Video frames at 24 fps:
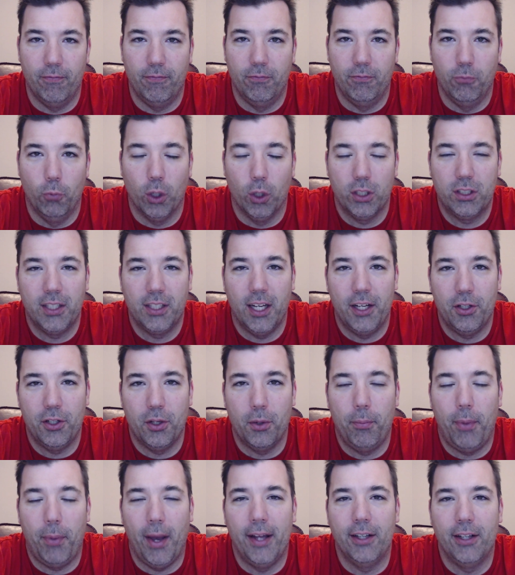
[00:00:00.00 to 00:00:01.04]
what's on your
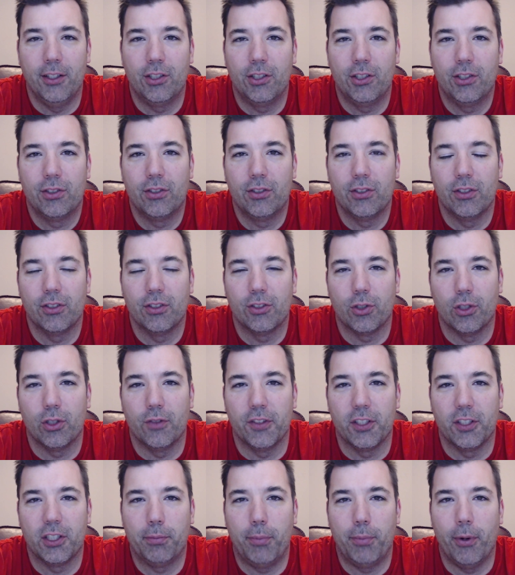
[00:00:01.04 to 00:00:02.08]
bench sort of
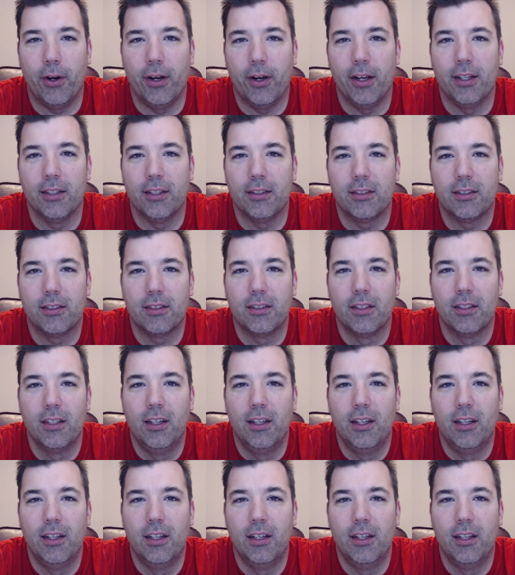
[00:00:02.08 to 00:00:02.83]
experience